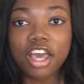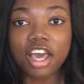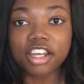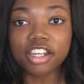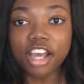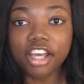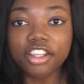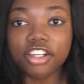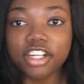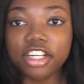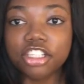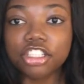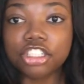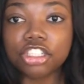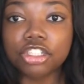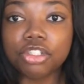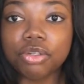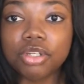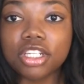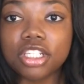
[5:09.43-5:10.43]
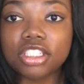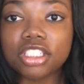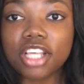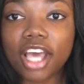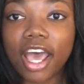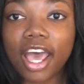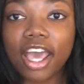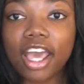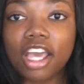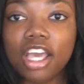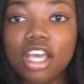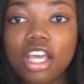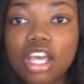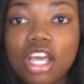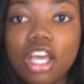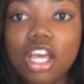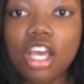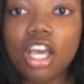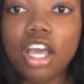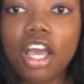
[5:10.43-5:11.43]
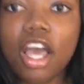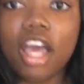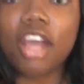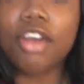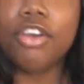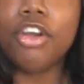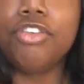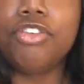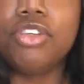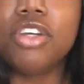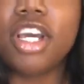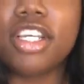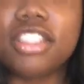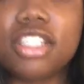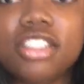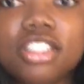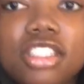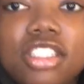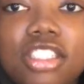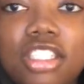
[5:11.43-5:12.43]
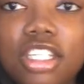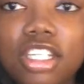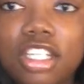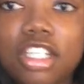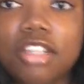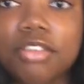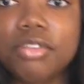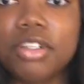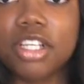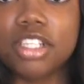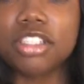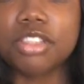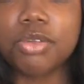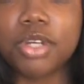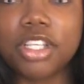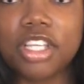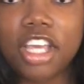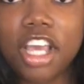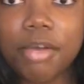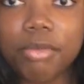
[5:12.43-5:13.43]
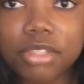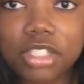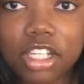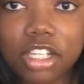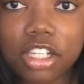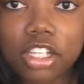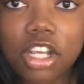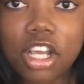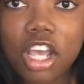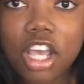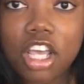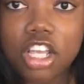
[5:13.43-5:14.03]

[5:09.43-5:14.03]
Another issue is that, I don't know if you guys can see because the way the camera's angled.